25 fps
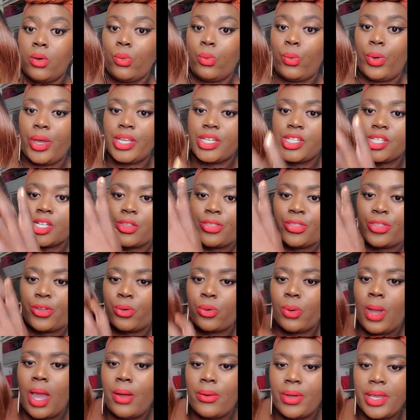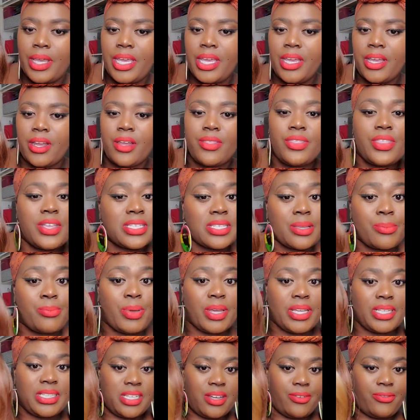which throughout here there's a
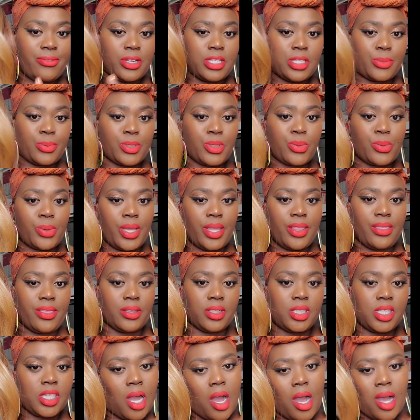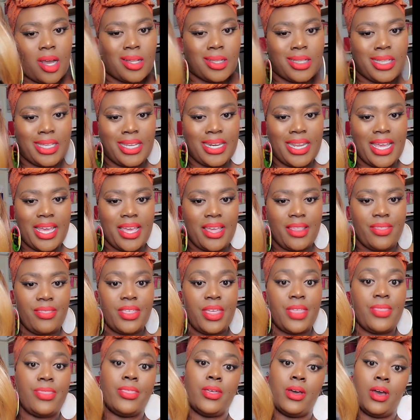big difference between the chocolate and
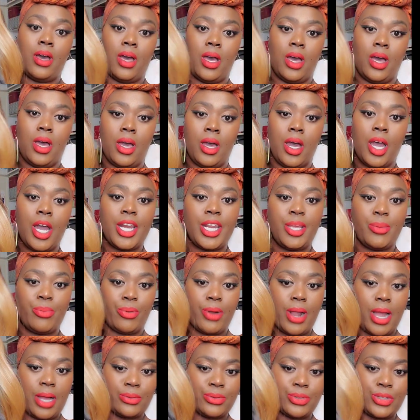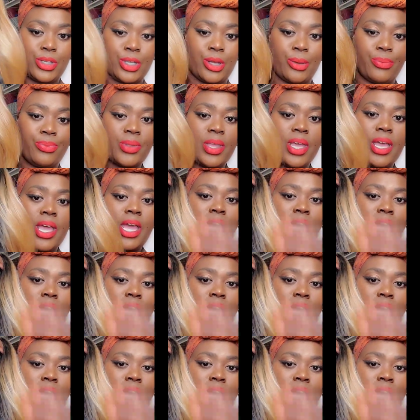then the honey brown too.